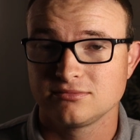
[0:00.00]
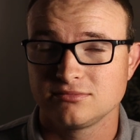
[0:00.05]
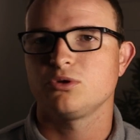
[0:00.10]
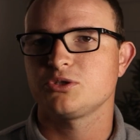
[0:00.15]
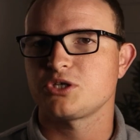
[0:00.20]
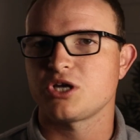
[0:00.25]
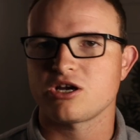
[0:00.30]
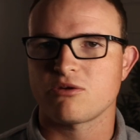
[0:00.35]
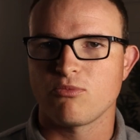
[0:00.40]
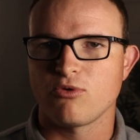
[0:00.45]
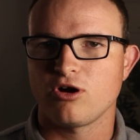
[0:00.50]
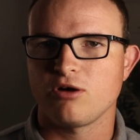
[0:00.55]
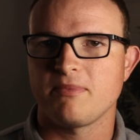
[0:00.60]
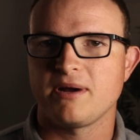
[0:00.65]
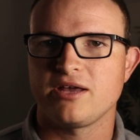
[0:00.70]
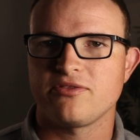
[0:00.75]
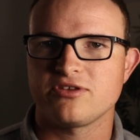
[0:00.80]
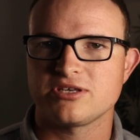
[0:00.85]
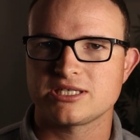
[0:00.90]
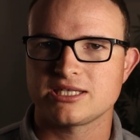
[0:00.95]
We'll talk more
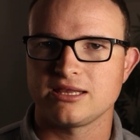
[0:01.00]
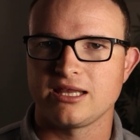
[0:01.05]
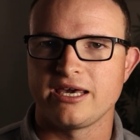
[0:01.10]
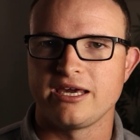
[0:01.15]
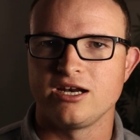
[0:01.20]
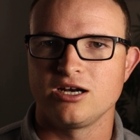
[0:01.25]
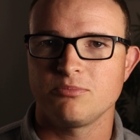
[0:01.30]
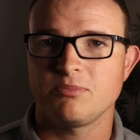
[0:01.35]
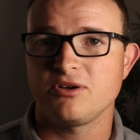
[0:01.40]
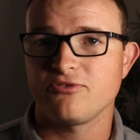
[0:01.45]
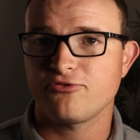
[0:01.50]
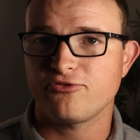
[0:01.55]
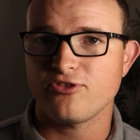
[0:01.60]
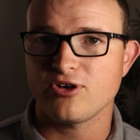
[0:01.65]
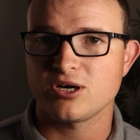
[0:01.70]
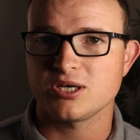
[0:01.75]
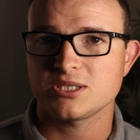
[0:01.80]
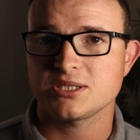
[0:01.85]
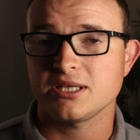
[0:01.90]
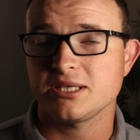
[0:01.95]
about this later, but
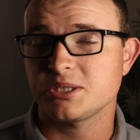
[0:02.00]
first,